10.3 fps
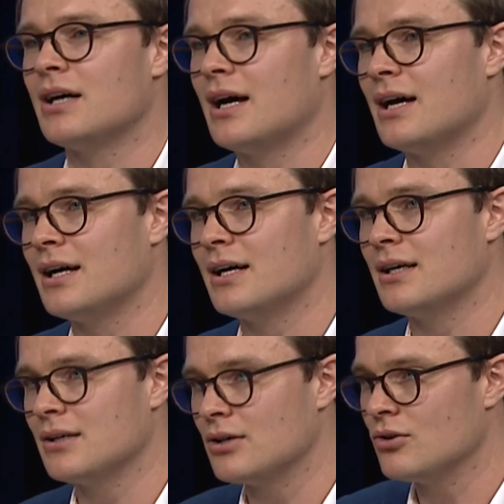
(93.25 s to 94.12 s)

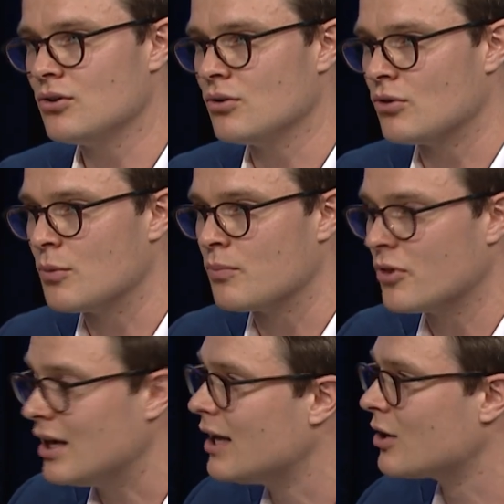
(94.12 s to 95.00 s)

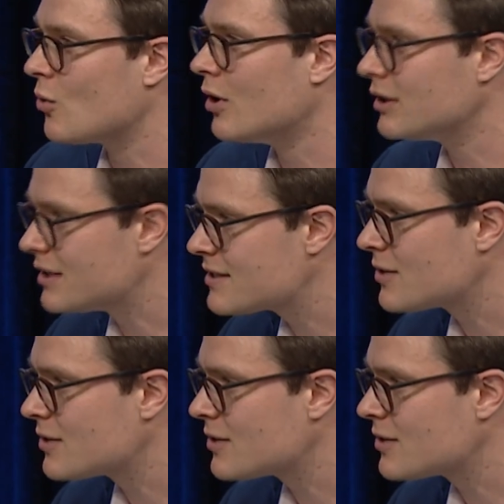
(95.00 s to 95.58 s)
the inequalities